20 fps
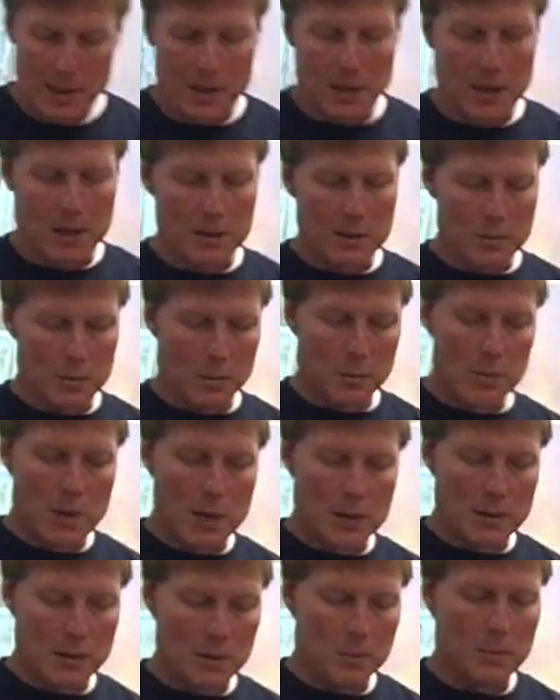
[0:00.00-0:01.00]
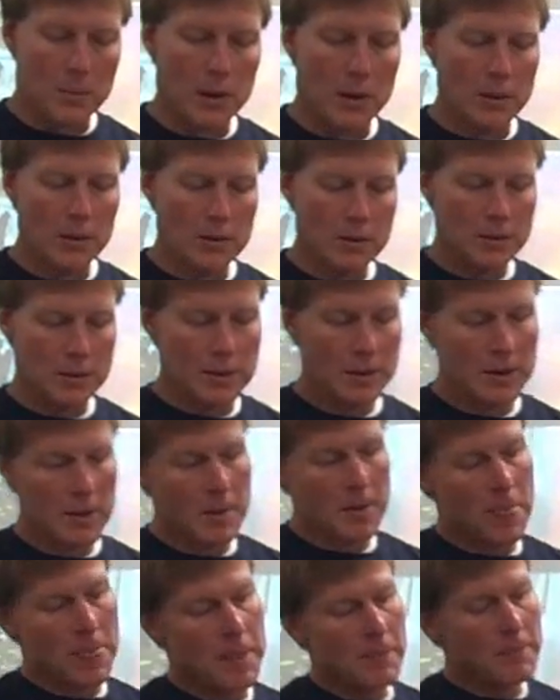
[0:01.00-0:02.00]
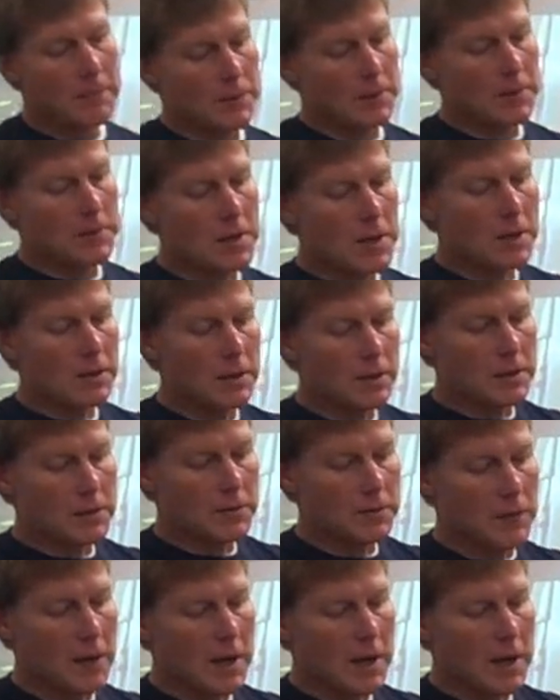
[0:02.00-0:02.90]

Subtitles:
is we'll measure the pulse. You generally just